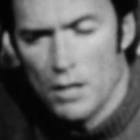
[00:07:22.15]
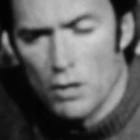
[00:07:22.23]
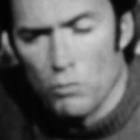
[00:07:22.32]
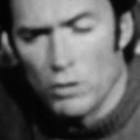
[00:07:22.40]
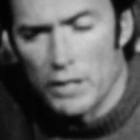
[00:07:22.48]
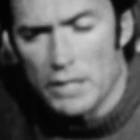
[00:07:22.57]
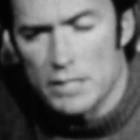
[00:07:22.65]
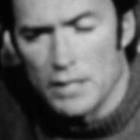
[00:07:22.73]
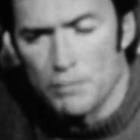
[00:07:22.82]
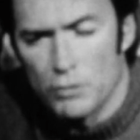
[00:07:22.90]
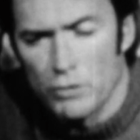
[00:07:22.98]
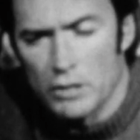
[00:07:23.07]
Well, next
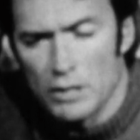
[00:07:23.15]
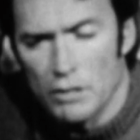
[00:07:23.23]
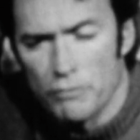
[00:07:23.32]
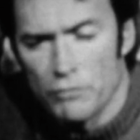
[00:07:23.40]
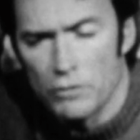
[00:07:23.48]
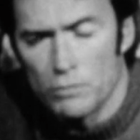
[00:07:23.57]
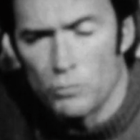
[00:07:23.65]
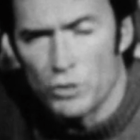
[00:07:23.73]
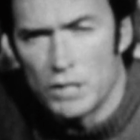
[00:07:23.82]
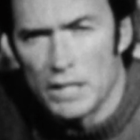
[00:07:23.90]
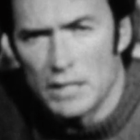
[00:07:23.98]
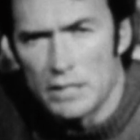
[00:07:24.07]
I'm doing another film with
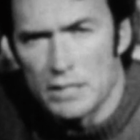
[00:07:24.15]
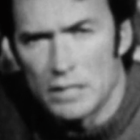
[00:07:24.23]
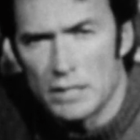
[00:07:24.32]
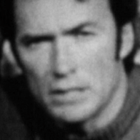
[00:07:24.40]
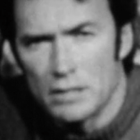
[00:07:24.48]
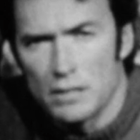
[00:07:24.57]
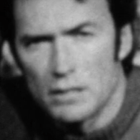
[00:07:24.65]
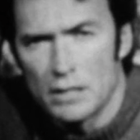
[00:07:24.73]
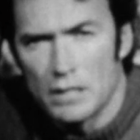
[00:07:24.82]
Don Siegel